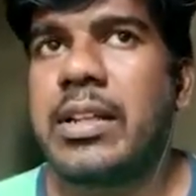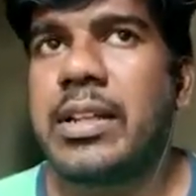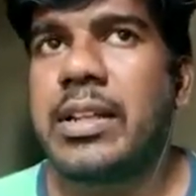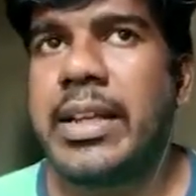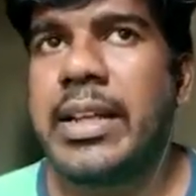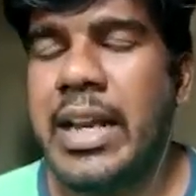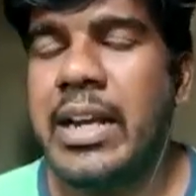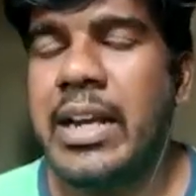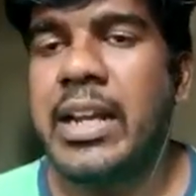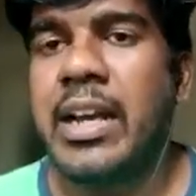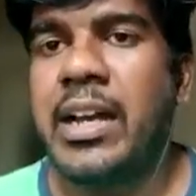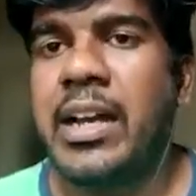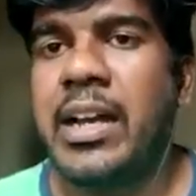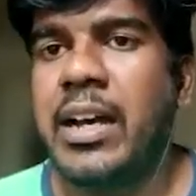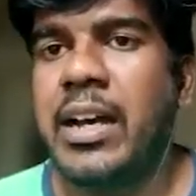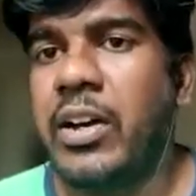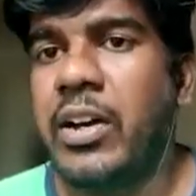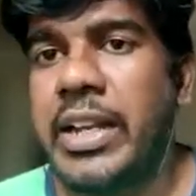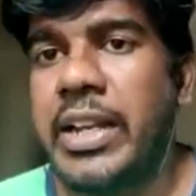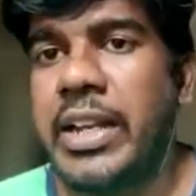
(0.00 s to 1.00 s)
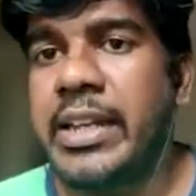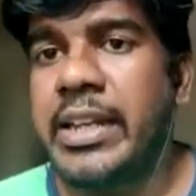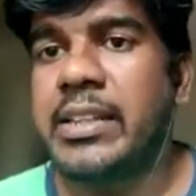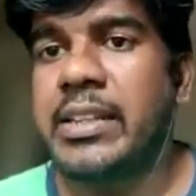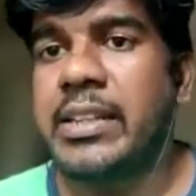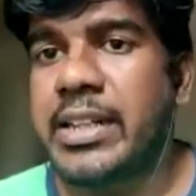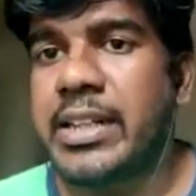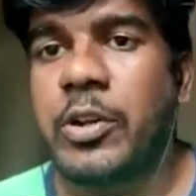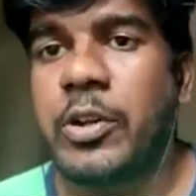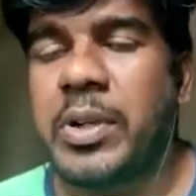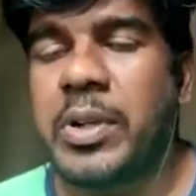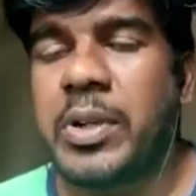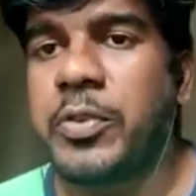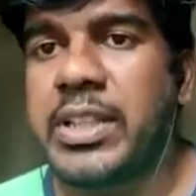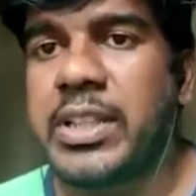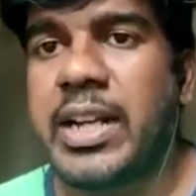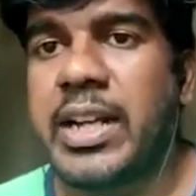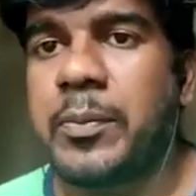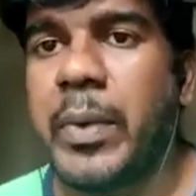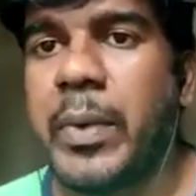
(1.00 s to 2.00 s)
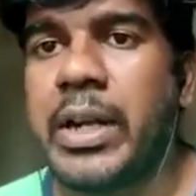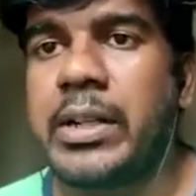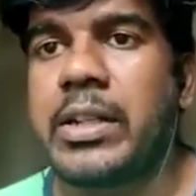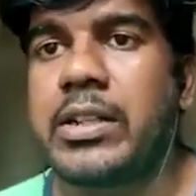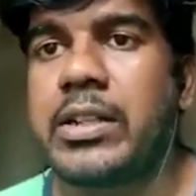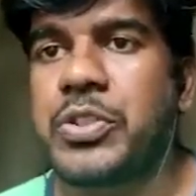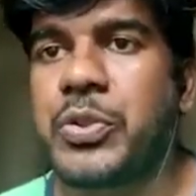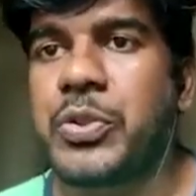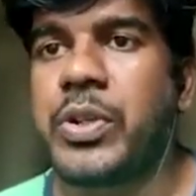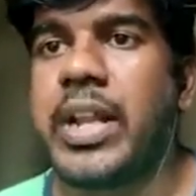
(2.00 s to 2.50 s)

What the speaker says: Kerala or any other government for that matter should